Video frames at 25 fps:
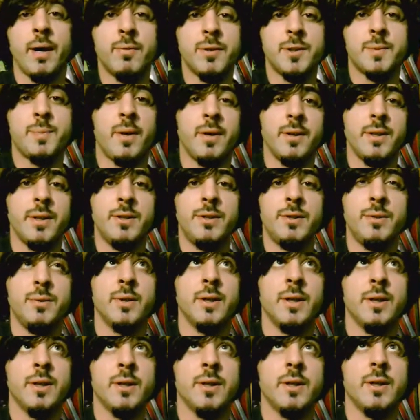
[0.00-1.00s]
I responded
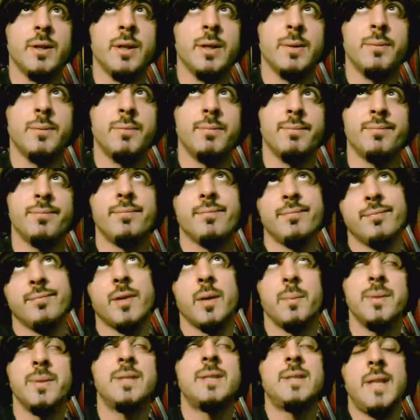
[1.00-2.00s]
to
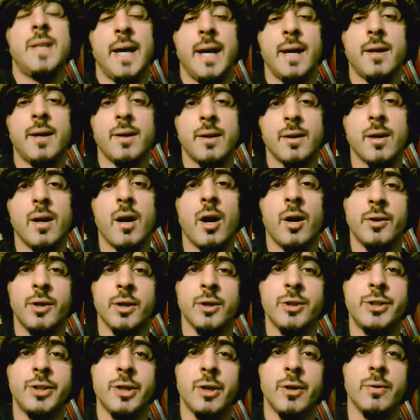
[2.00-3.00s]
a mistake on
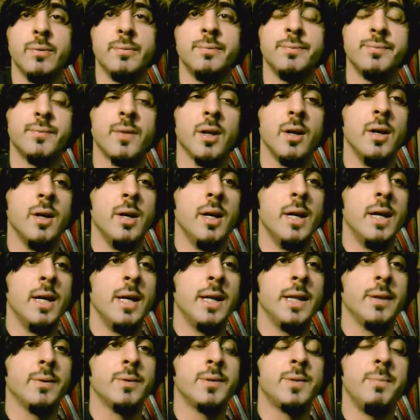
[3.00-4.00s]
your show
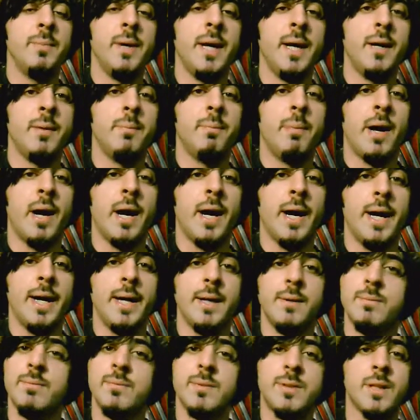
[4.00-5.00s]
that was made
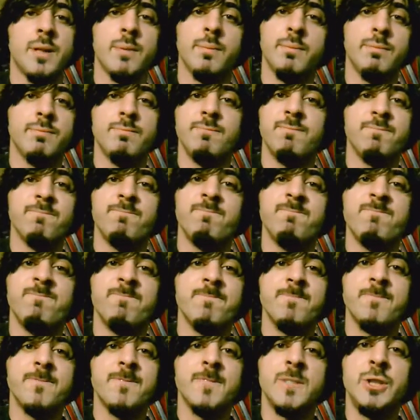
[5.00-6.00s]
by some
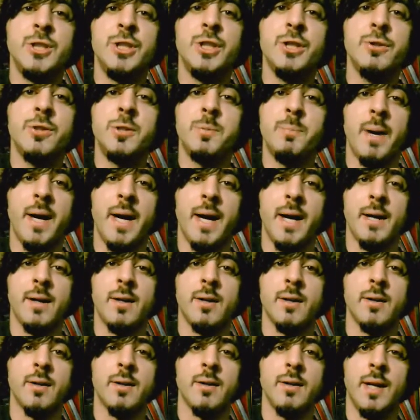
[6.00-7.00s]
douchebag
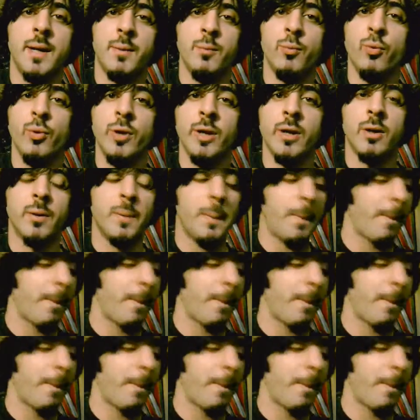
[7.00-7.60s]
named Will.